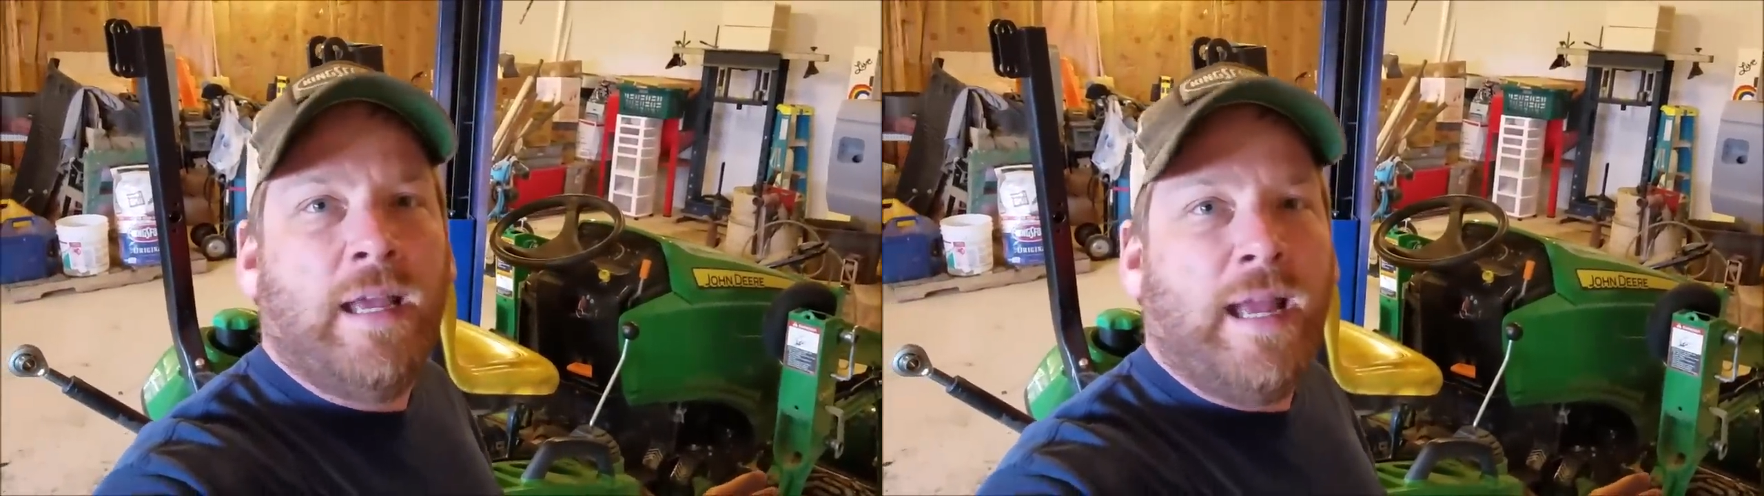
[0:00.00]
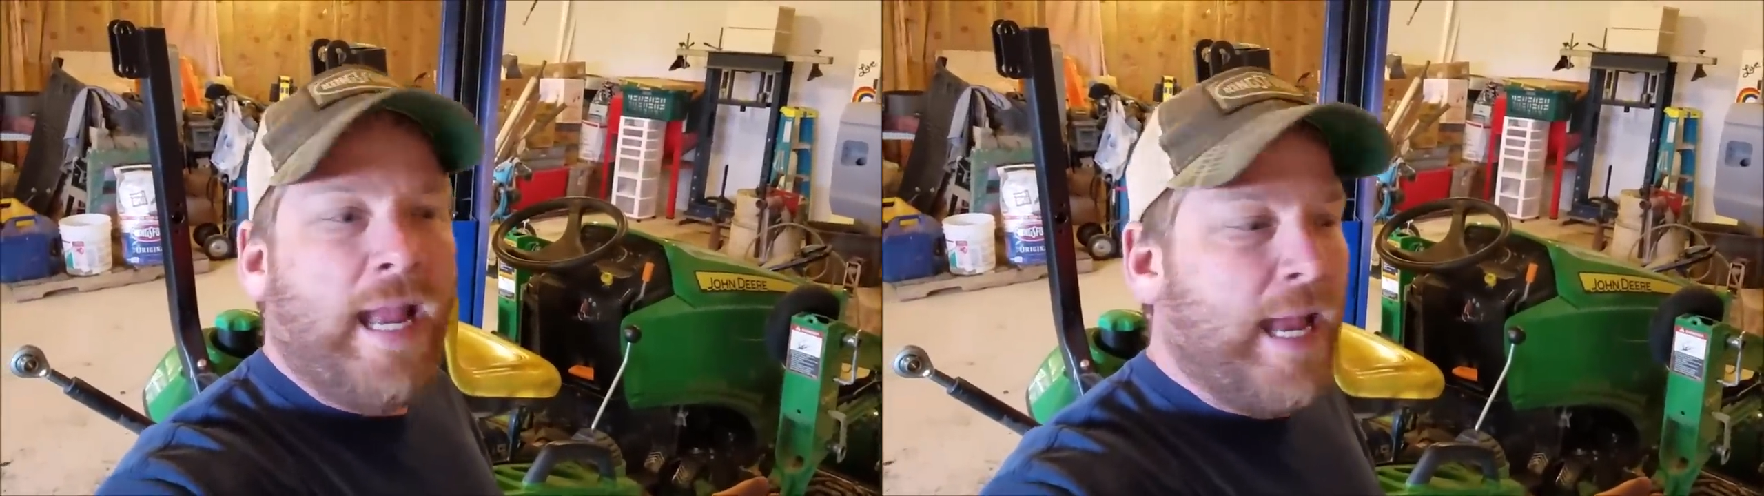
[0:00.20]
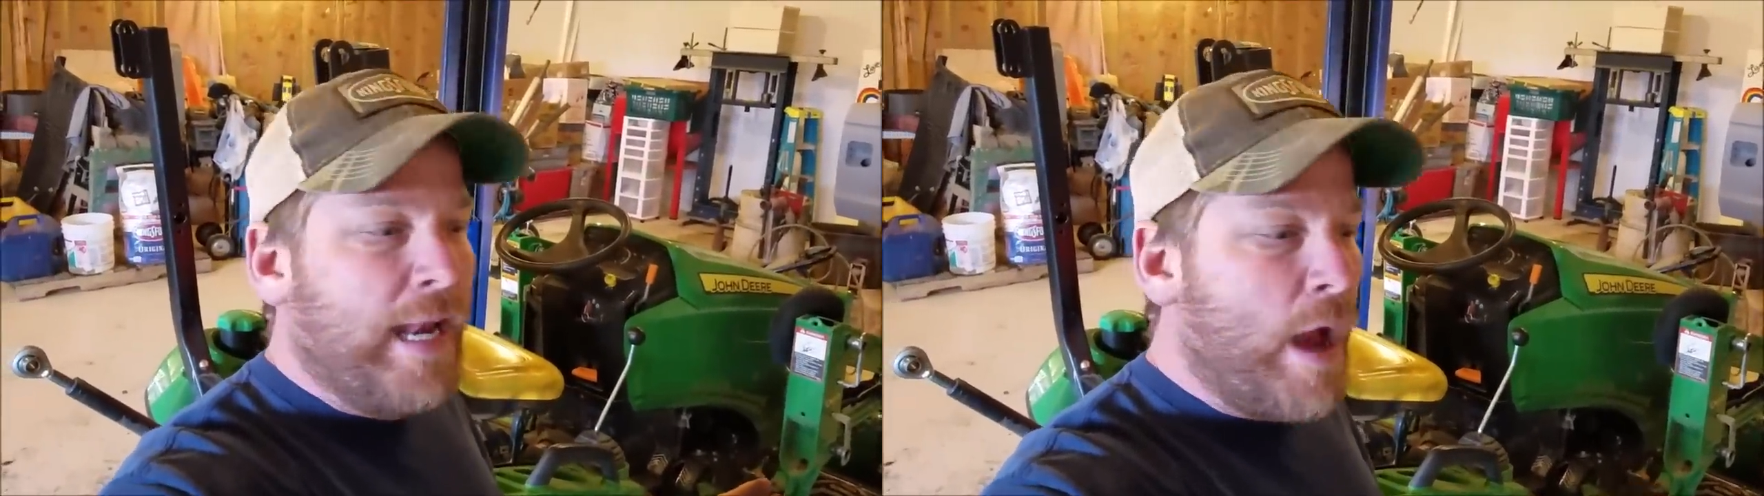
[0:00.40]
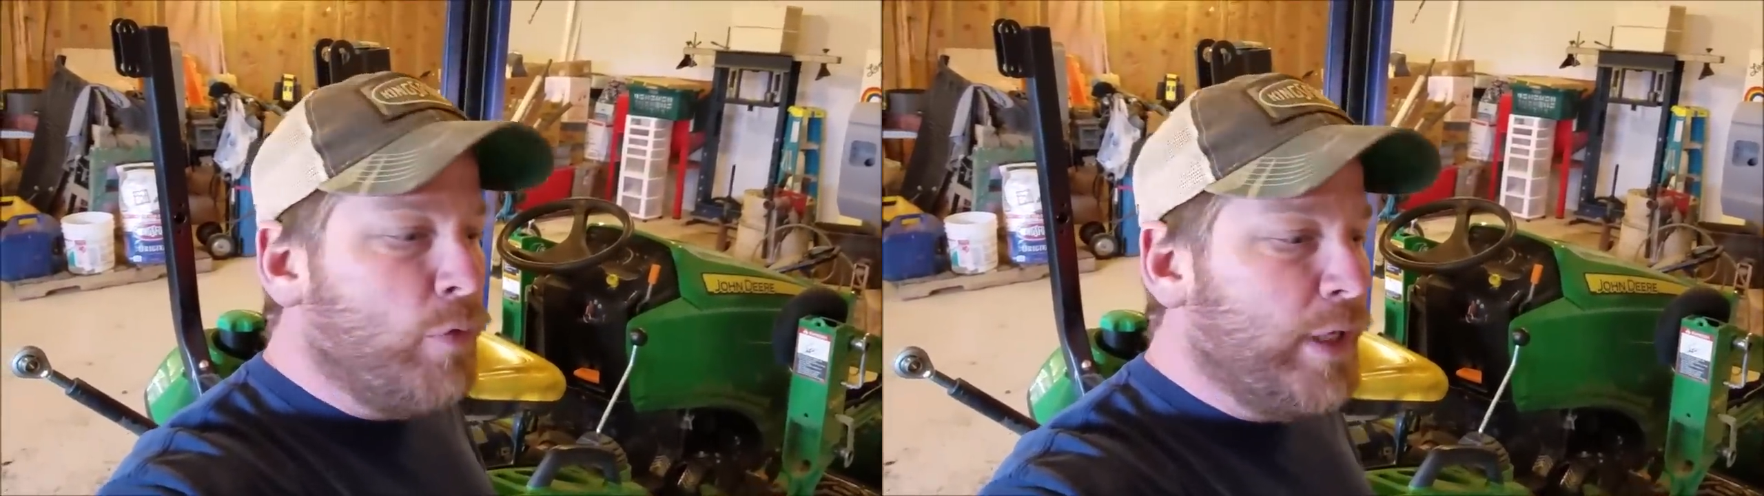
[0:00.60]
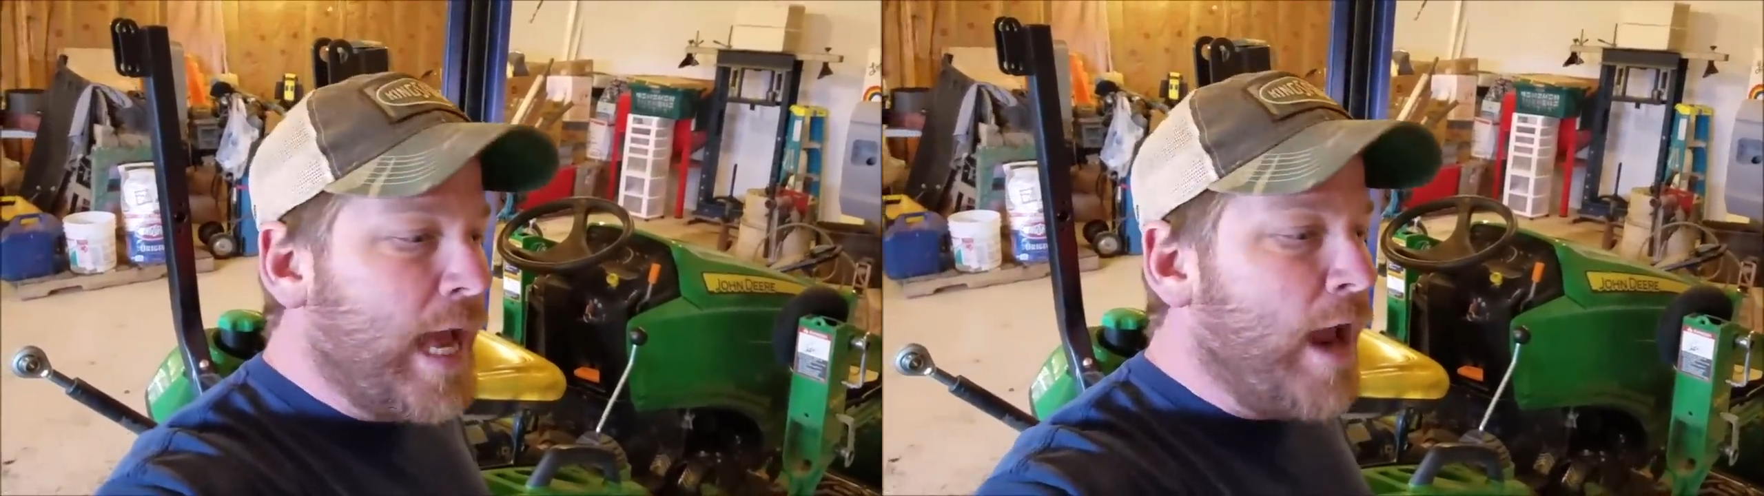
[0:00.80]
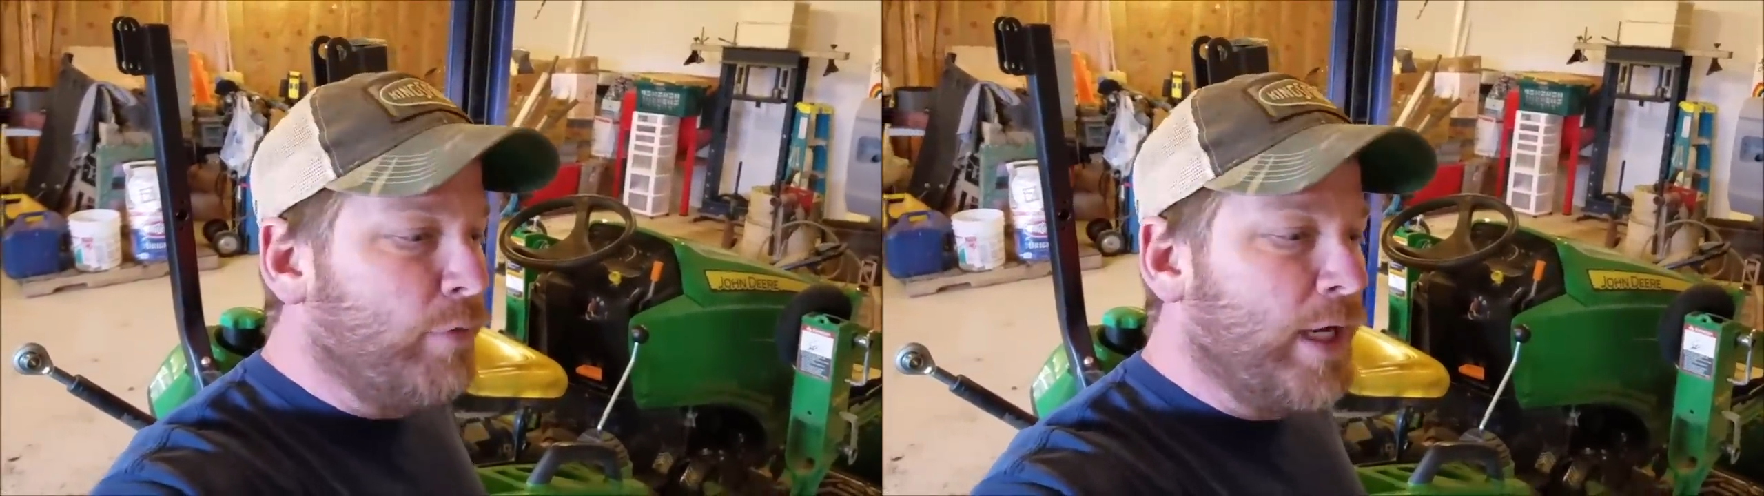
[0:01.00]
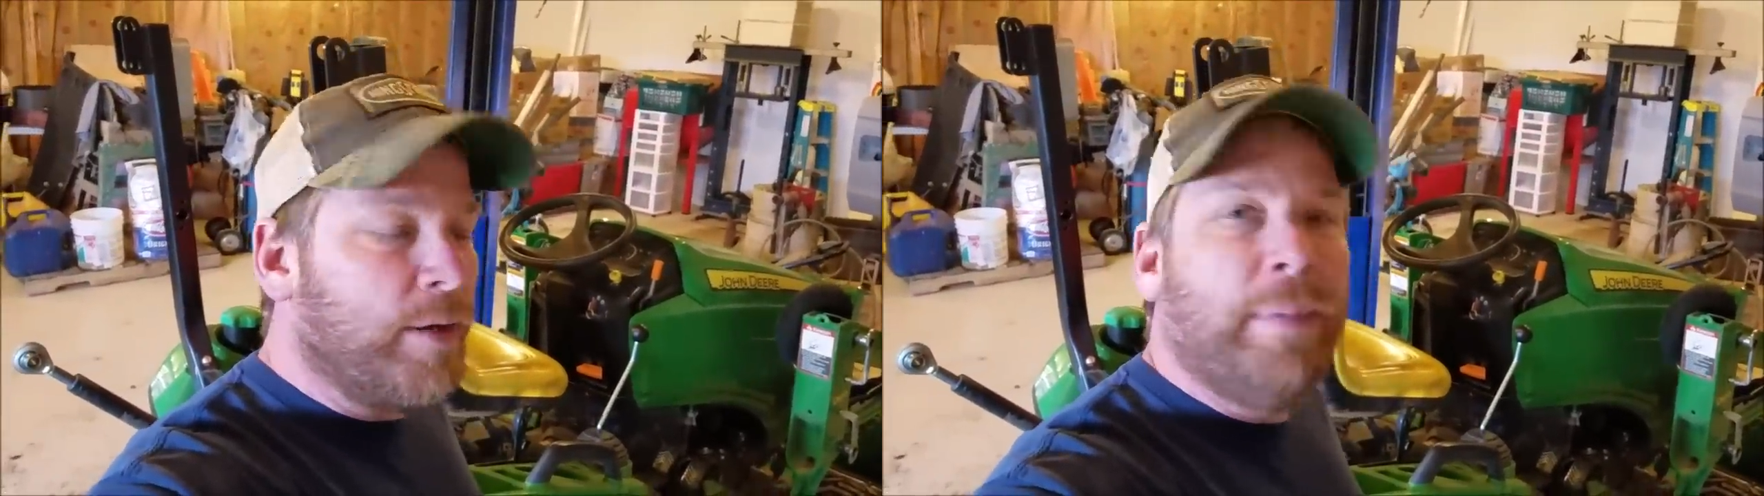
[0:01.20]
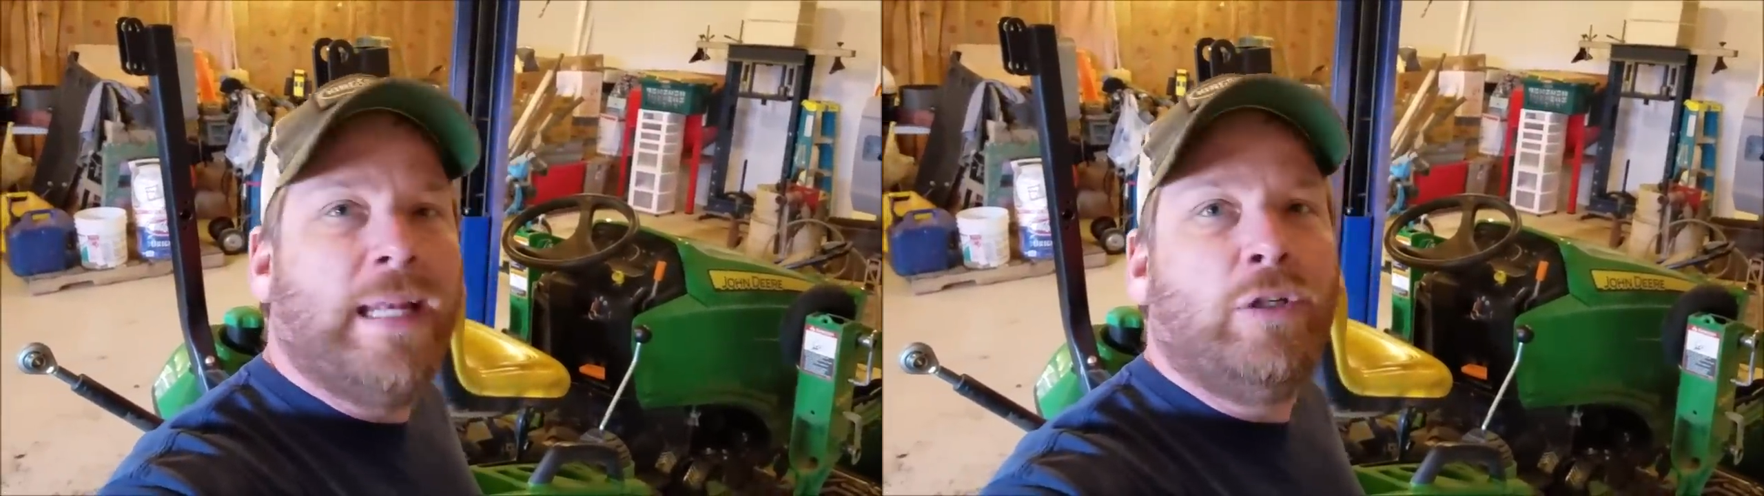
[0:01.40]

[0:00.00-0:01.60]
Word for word: and I would not recommend